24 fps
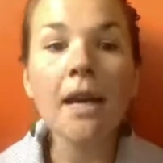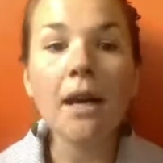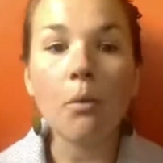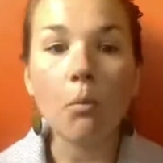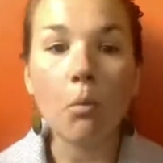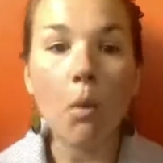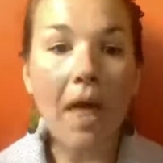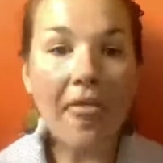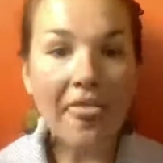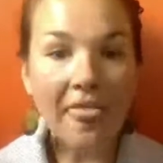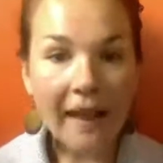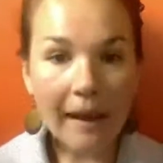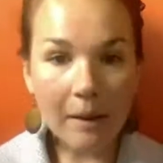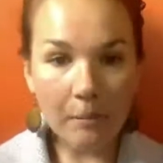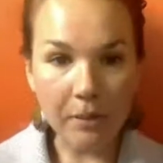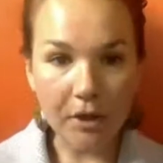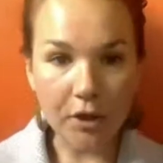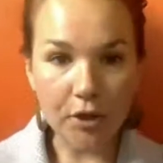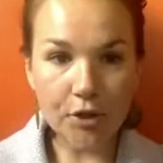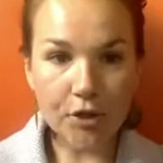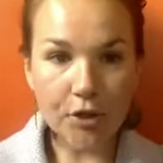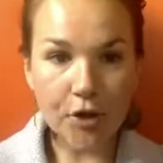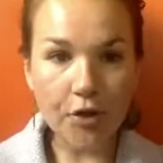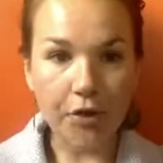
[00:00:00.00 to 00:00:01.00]
When that
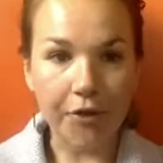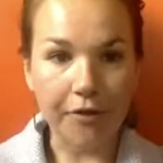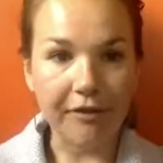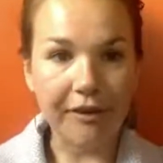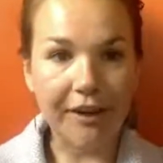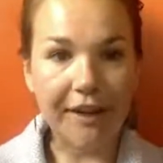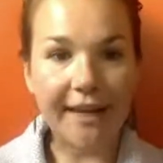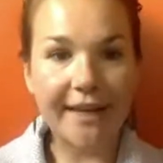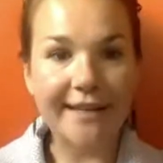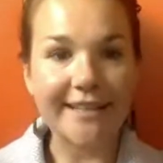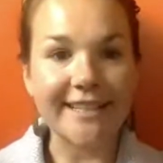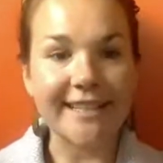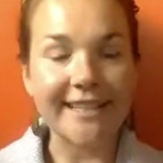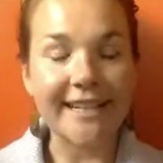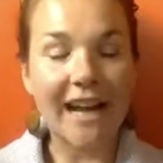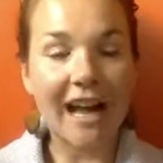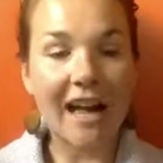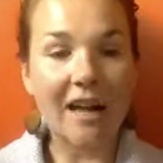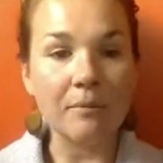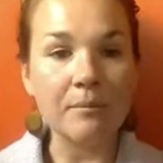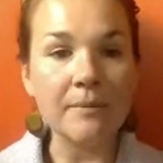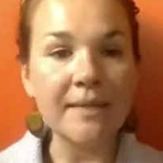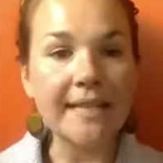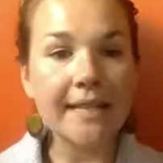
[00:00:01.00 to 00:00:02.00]
push notification
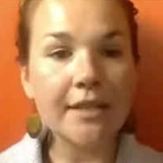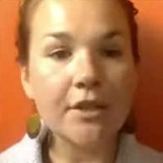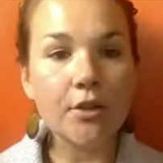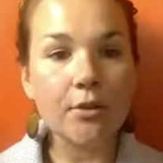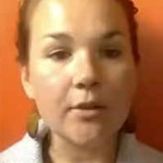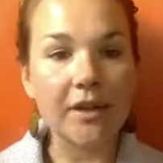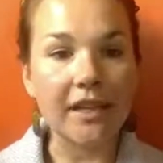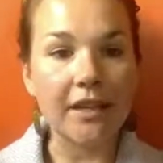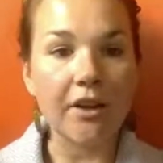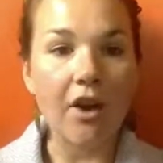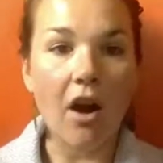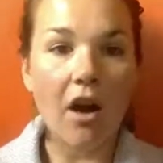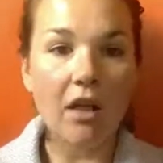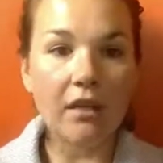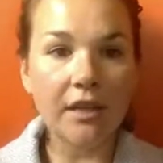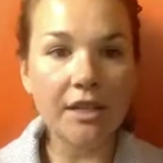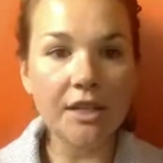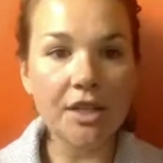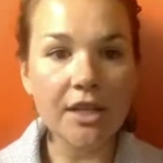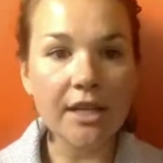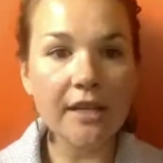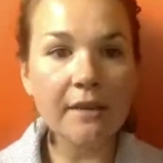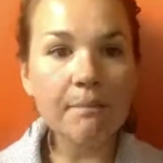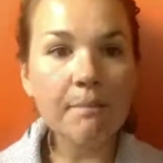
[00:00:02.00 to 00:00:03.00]
comes and you
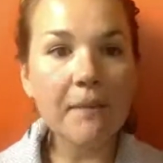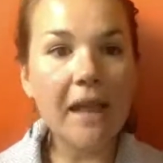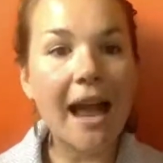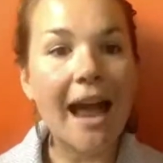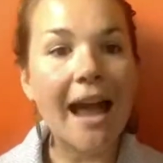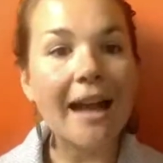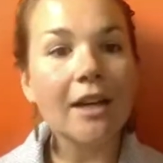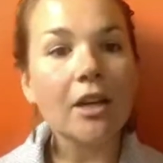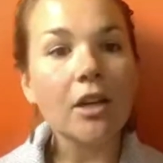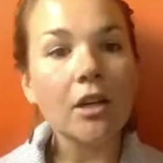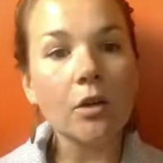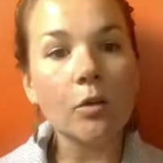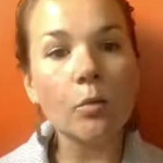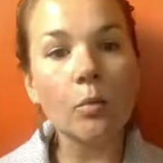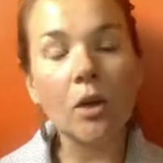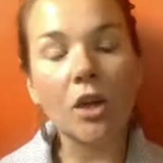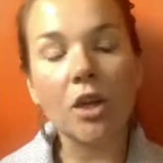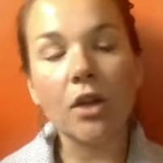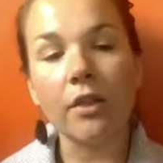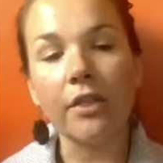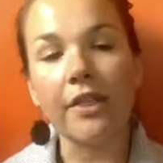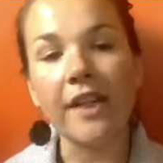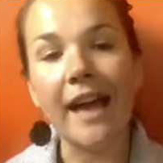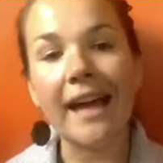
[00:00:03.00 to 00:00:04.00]
acknowledge it, Edgar
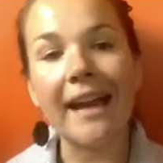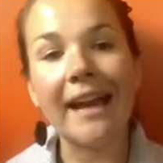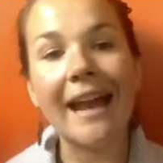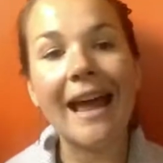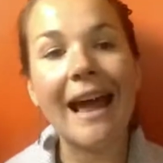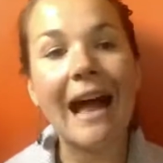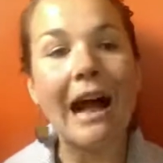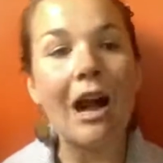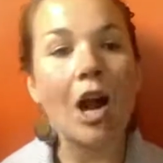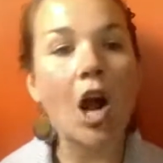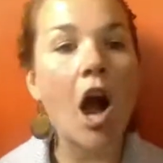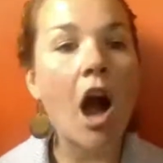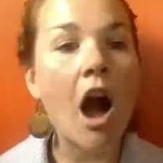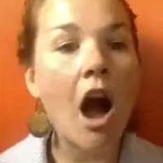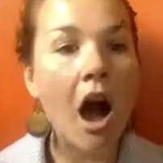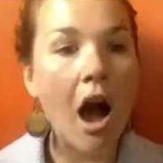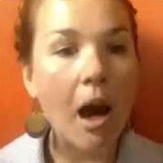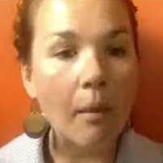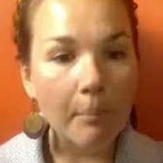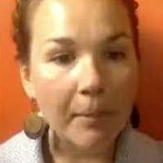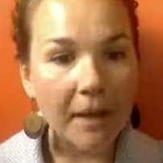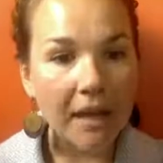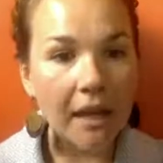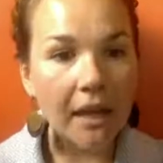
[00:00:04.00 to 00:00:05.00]
will then
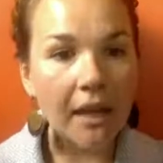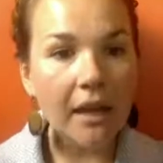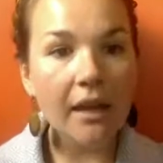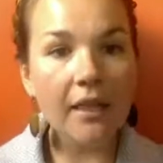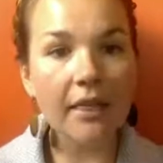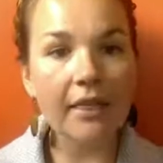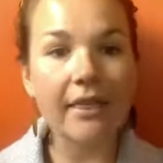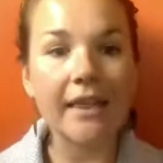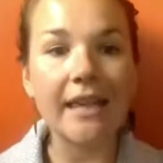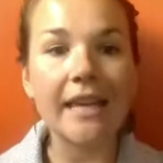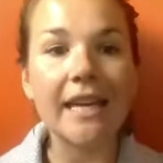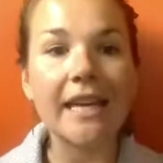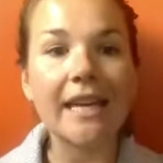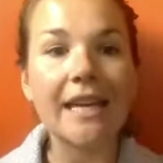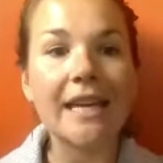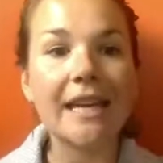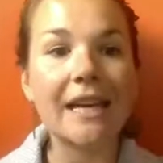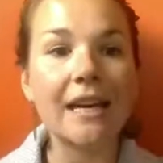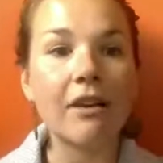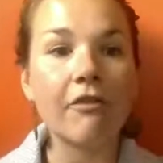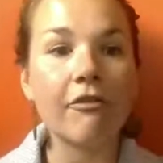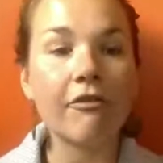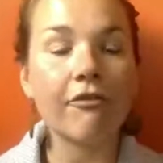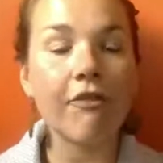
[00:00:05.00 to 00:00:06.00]
copy the
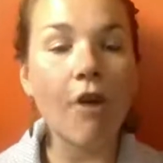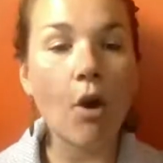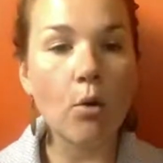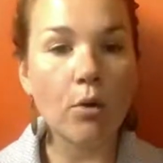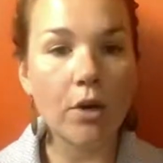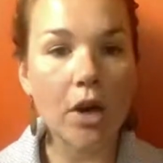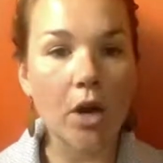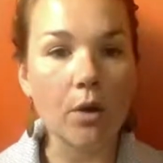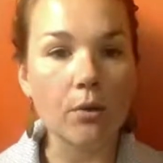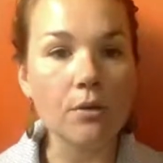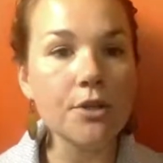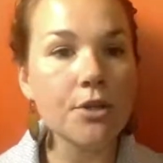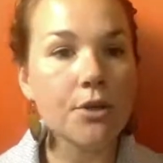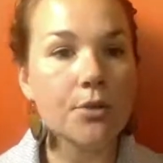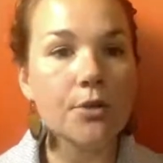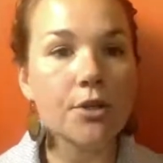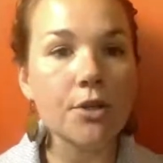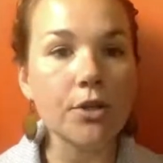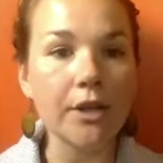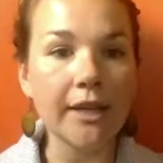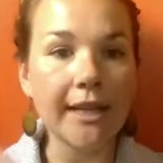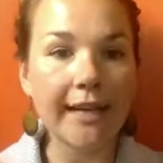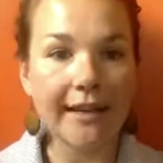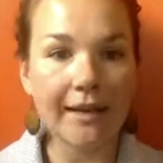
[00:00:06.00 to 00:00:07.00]
photo to
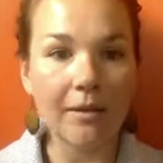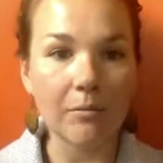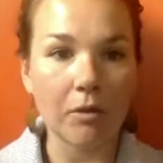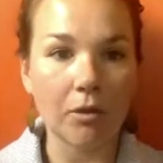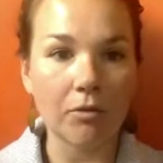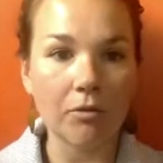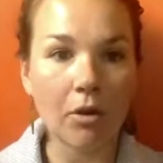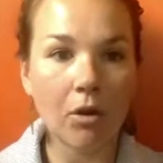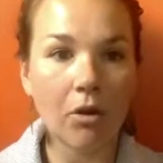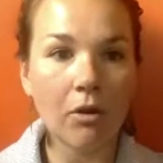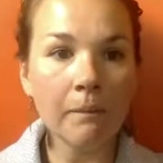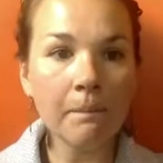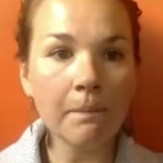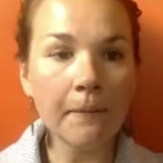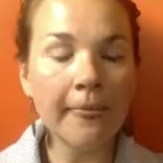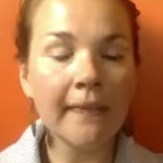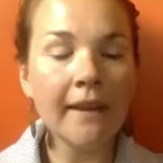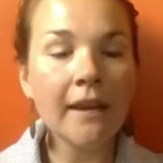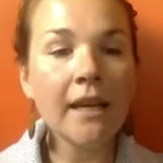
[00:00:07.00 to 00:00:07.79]
your camera roll.